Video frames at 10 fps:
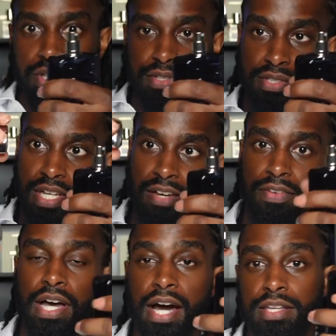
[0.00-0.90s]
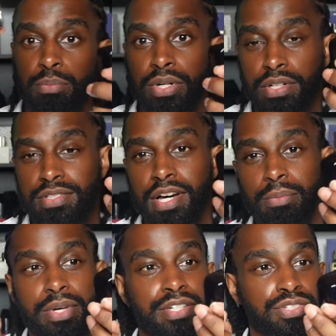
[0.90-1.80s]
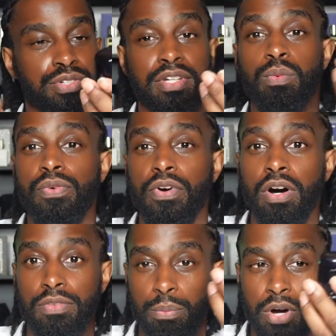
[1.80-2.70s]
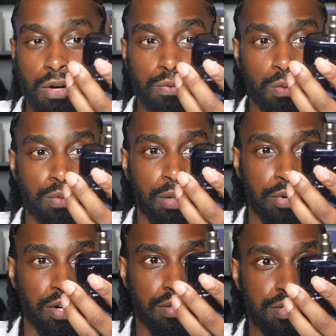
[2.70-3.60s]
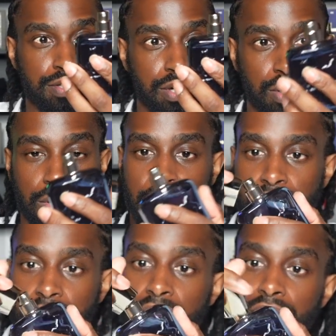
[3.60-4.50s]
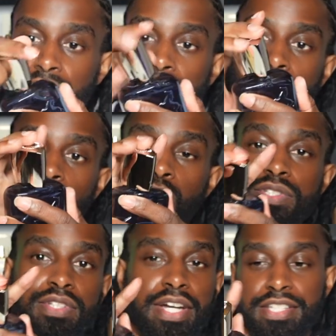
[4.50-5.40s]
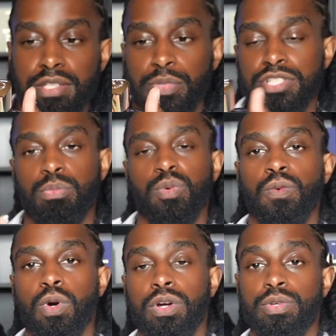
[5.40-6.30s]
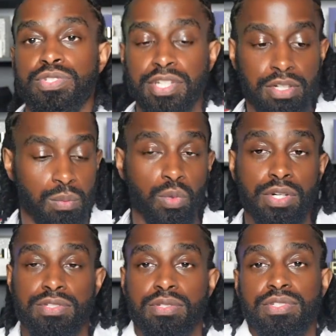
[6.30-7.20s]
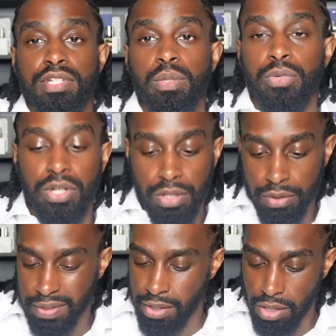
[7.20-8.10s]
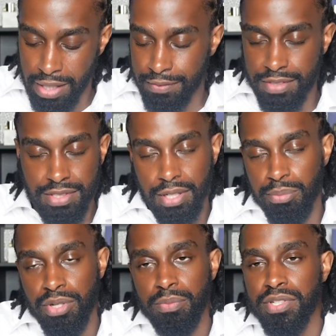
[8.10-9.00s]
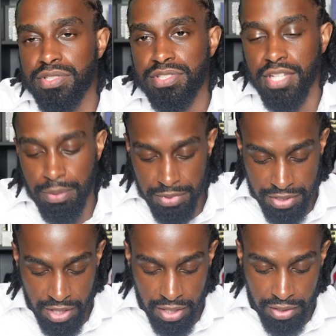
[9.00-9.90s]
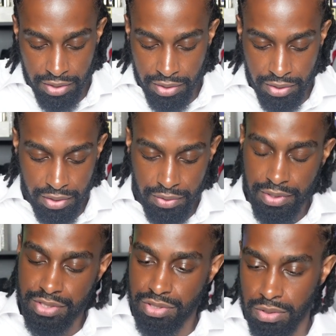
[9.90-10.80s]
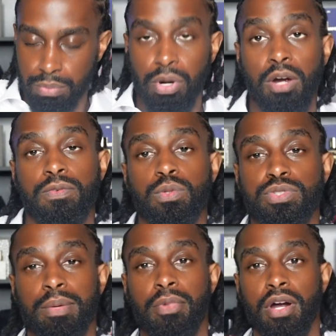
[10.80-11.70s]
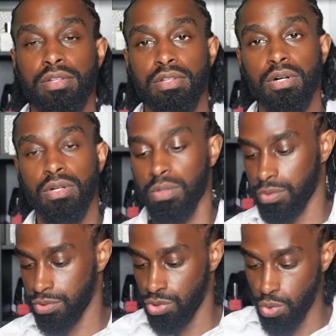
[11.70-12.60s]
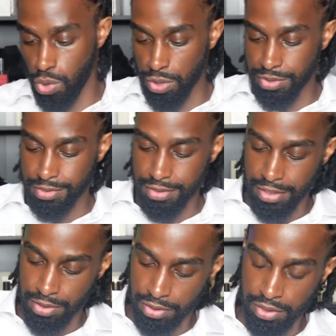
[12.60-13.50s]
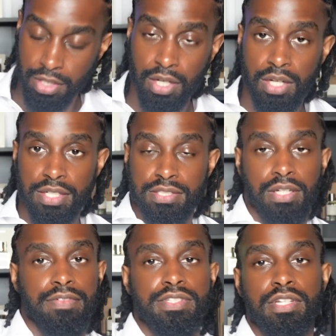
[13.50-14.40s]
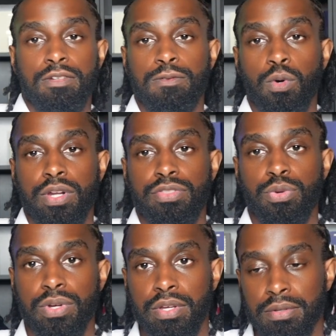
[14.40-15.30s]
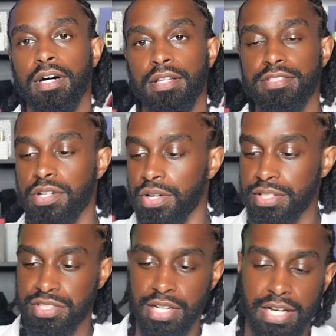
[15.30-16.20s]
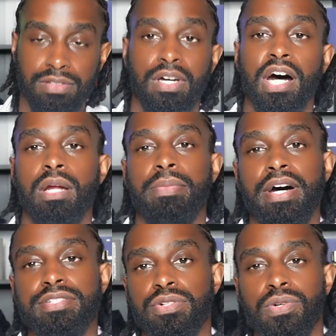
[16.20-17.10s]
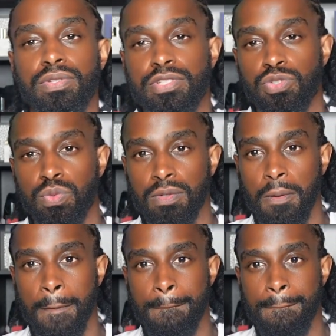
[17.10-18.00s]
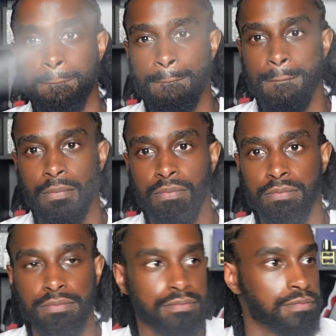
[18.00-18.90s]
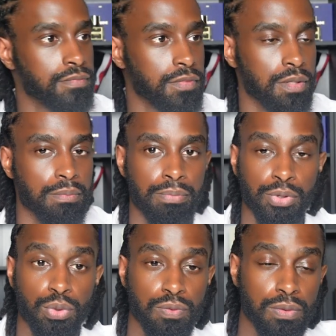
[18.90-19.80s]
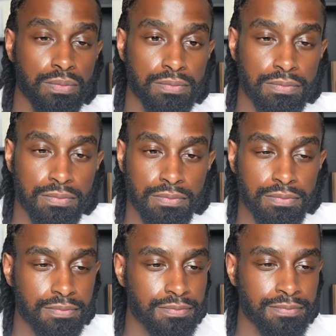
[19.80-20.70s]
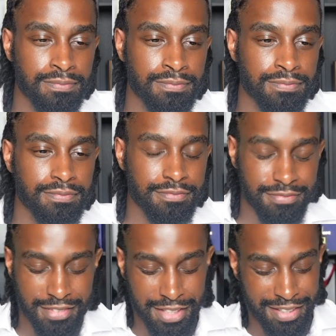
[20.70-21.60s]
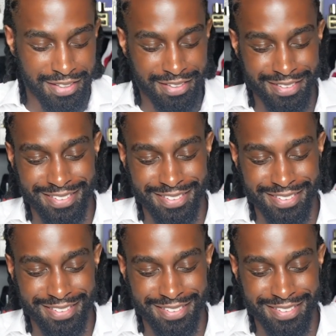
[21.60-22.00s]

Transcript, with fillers: get this heavy hockey puck top as you get with all the Parfum de Marly. So once, like as I mentioned before, you've seen them once, you've seen them all. They all have the same, pretty much the same design here. You get your Parfums de Marly logo to two horses and the 1743. Uh, let's go ahead and check out the atomizer on this one. Beautiful. Ah,